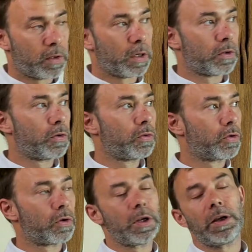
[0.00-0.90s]
That's
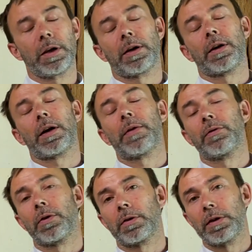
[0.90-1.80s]
usually
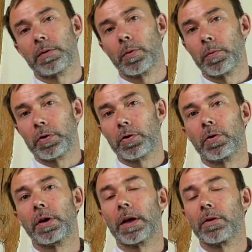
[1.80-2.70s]
after this moment you
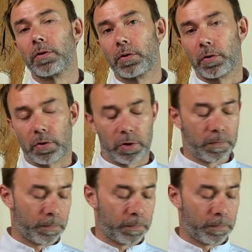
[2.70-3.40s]
cannot touch.